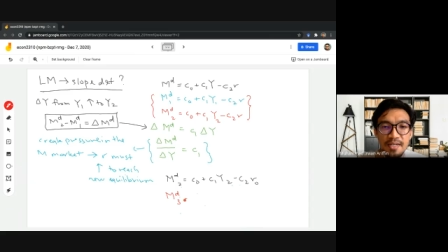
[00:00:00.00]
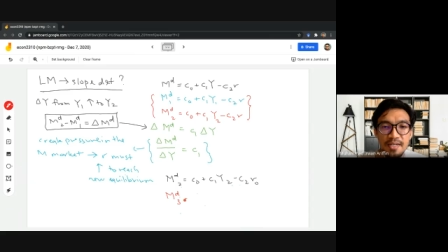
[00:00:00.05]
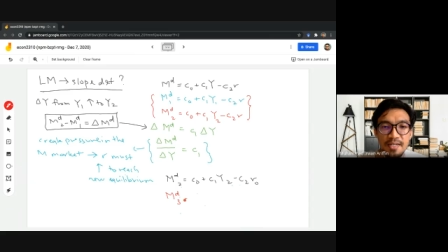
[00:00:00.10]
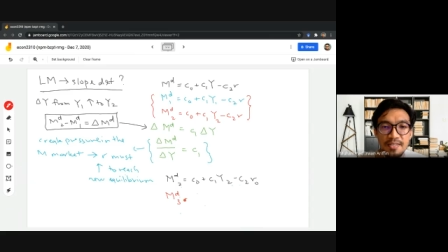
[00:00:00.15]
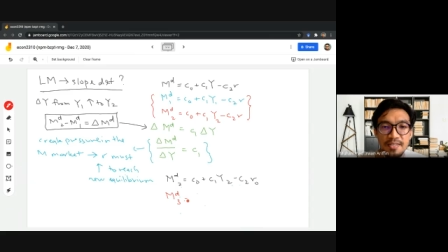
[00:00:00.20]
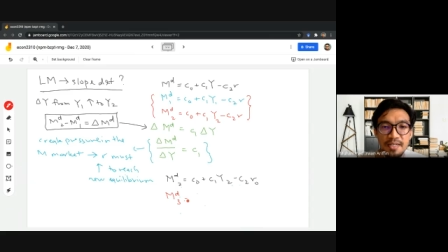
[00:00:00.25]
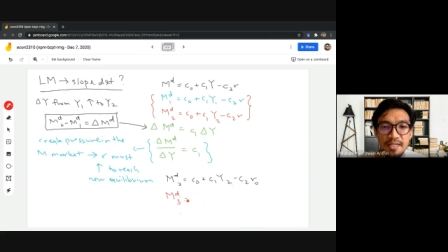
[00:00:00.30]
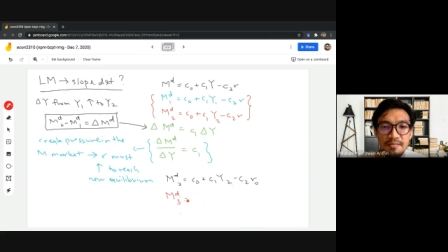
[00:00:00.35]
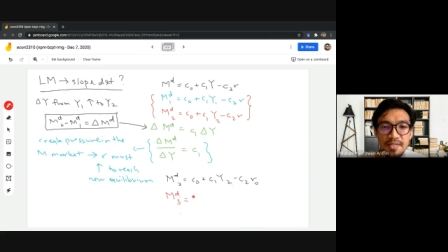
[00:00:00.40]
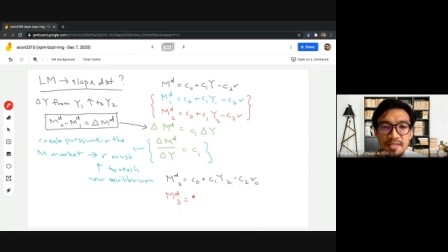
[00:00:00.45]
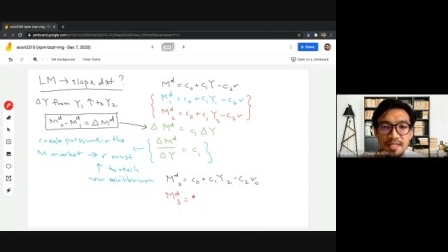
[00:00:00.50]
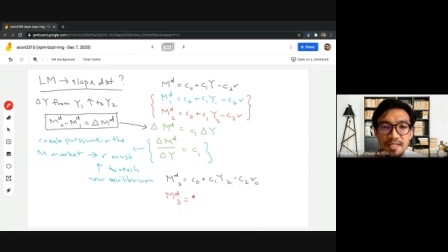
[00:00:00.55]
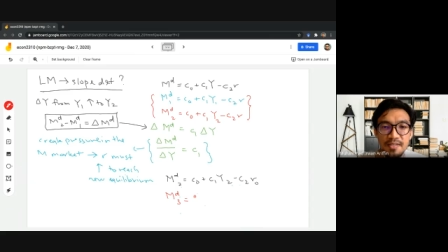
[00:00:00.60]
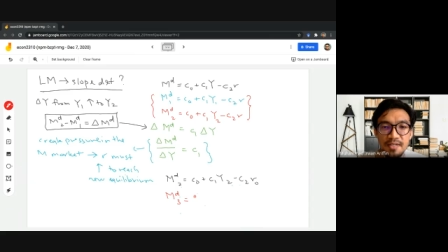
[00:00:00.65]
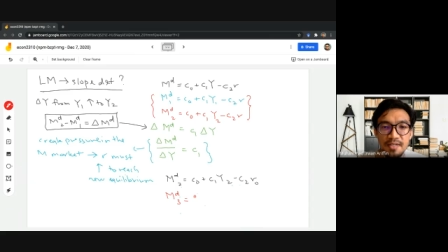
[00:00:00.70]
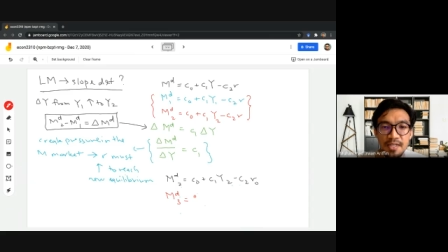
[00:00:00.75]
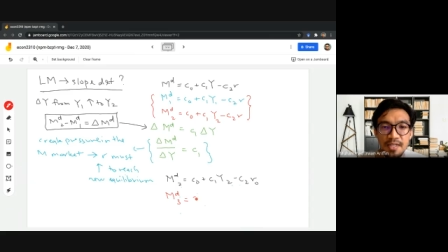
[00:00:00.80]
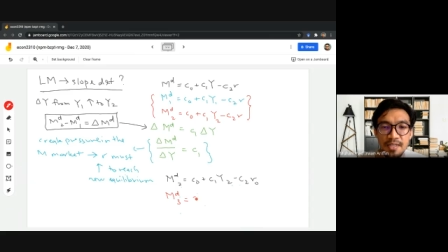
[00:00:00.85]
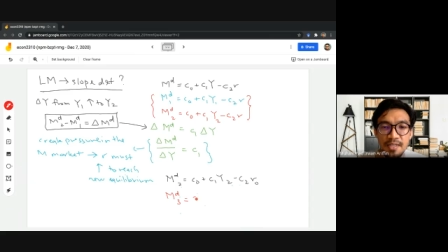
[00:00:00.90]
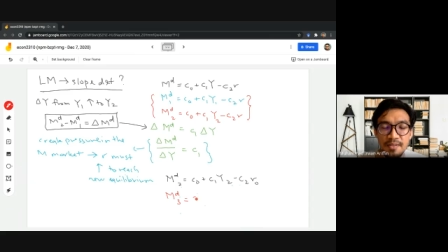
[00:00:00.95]
as
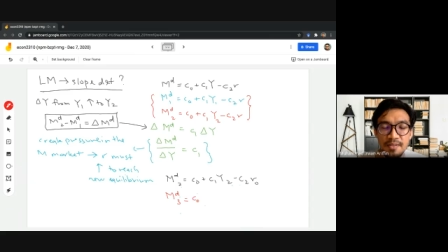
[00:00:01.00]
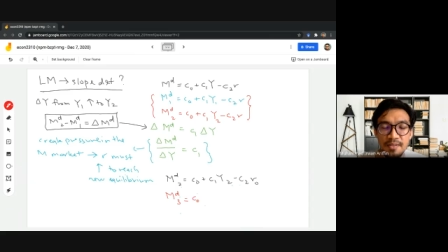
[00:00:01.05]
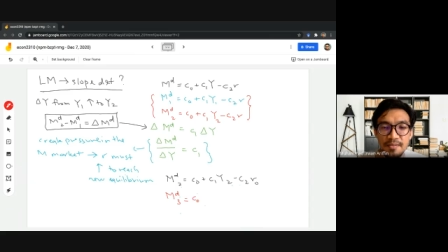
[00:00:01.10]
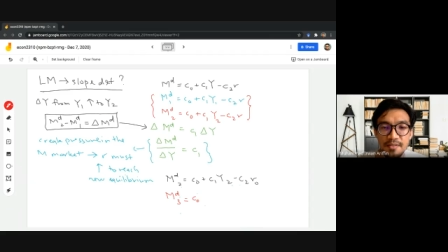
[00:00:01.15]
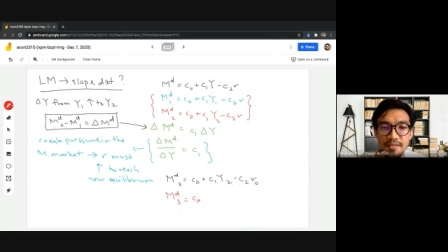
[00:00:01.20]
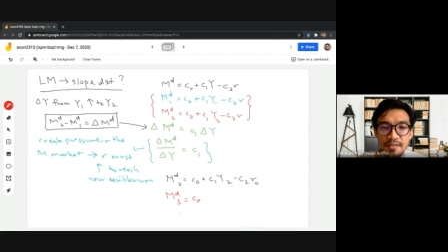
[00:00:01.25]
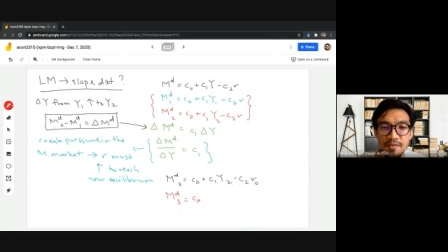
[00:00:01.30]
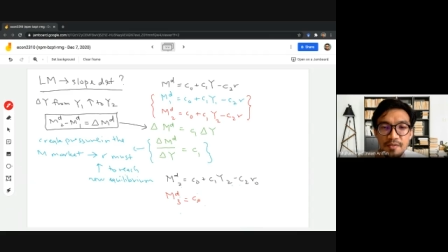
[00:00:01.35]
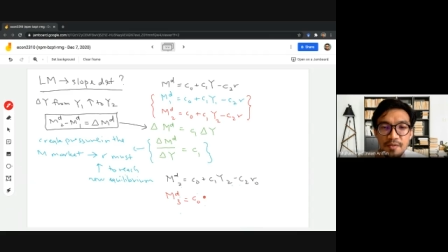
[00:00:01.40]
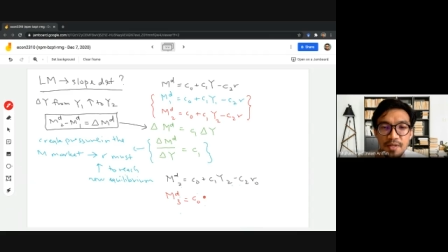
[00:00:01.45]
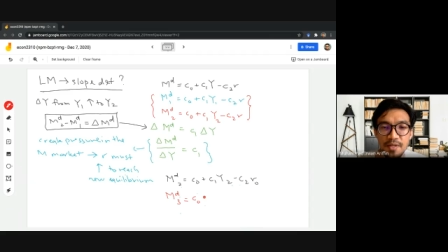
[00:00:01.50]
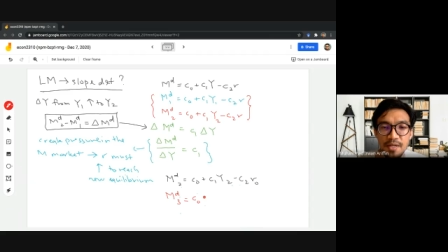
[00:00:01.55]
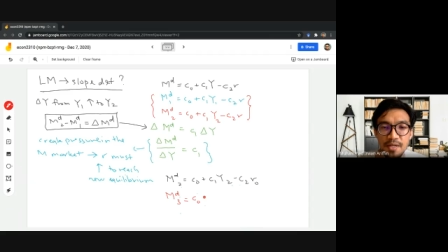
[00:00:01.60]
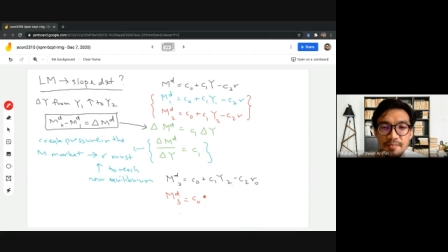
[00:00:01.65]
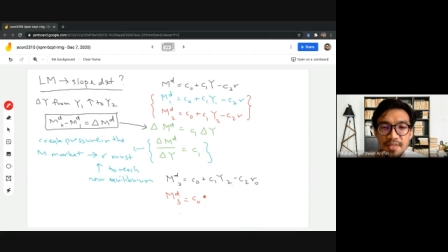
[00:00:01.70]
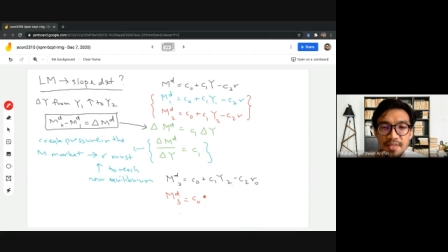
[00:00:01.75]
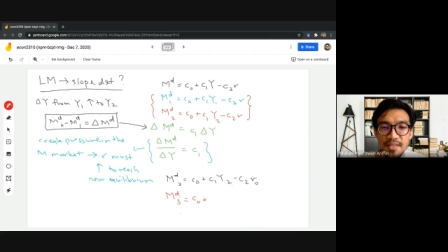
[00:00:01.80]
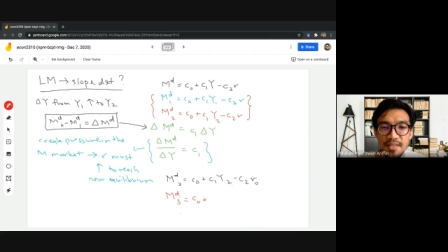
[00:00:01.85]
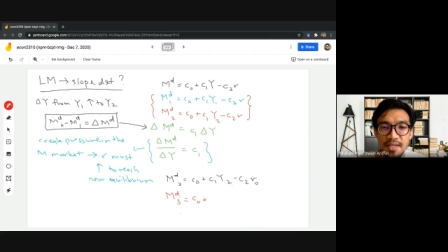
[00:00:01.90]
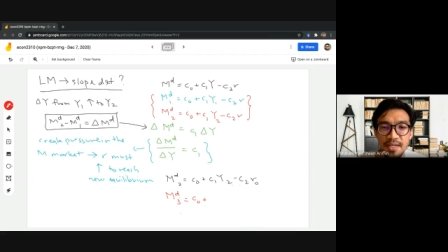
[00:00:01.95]
MD3, no harm in
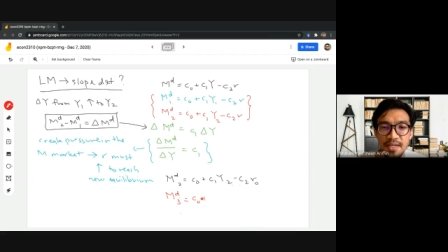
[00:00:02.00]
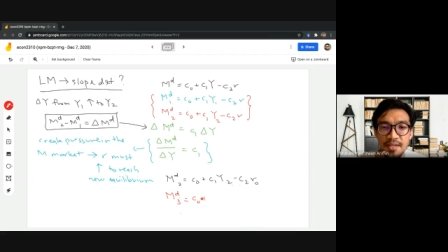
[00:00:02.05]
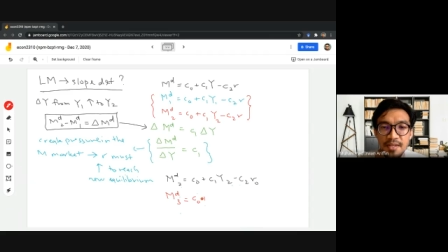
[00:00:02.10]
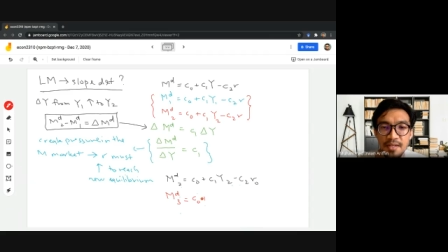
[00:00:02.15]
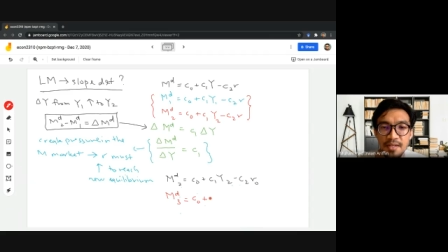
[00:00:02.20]
that,